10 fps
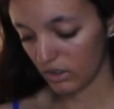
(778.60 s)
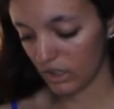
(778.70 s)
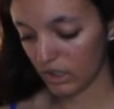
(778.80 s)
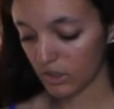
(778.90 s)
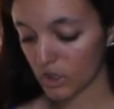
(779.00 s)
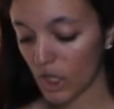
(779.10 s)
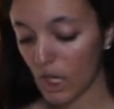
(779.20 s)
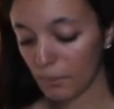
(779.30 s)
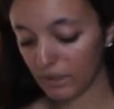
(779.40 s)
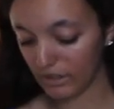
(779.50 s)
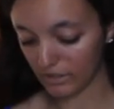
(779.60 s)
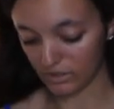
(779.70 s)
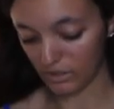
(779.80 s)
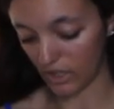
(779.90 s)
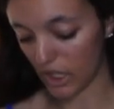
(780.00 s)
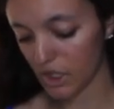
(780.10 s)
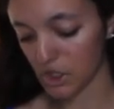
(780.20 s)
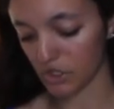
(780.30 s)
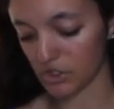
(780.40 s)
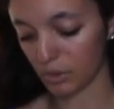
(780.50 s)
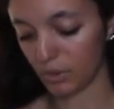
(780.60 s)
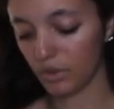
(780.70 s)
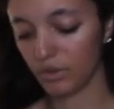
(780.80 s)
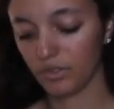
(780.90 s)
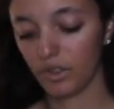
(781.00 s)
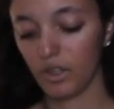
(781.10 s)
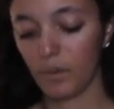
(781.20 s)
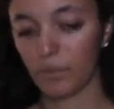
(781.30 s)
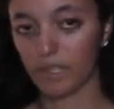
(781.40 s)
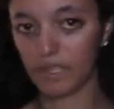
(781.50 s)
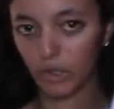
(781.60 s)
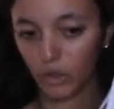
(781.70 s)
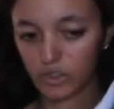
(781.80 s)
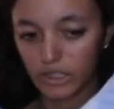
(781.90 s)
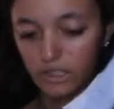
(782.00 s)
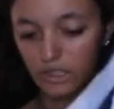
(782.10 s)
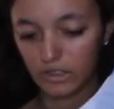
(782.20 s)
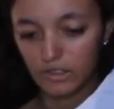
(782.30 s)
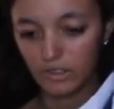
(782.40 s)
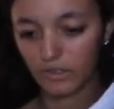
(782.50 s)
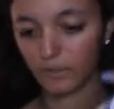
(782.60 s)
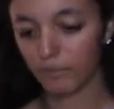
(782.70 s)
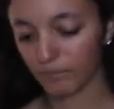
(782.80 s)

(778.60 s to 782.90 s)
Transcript: And the top is not adjustable, but it looks like this.